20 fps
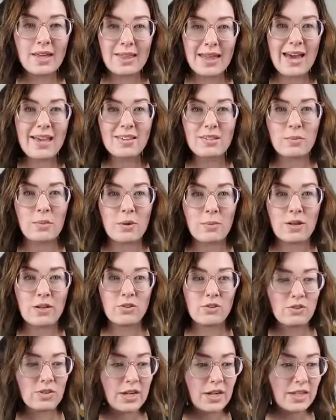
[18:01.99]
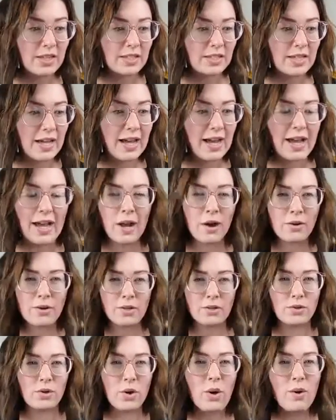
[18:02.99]
That's where my strength is at. I
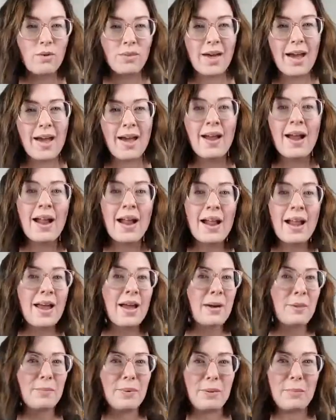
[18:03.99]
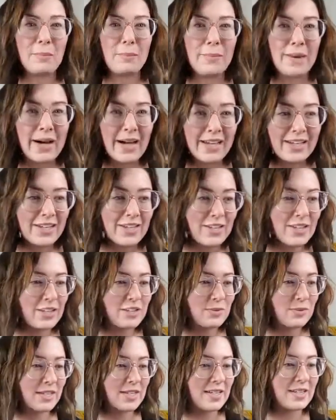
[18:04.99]
already know that. But my
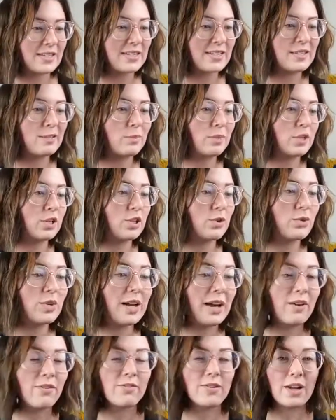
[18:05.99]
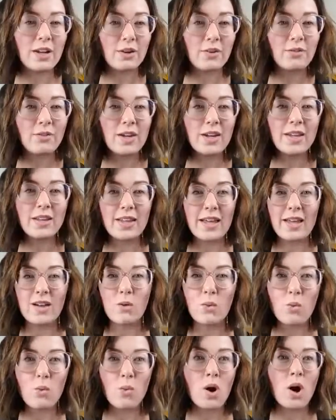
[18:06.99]
goodness, when He says, "But you would have none of it," like,
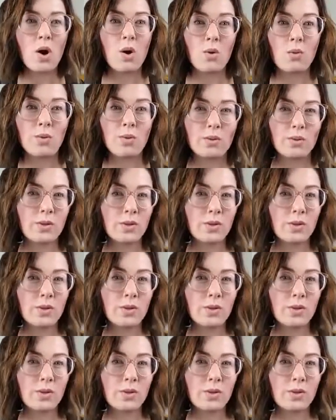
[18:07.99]
whoa.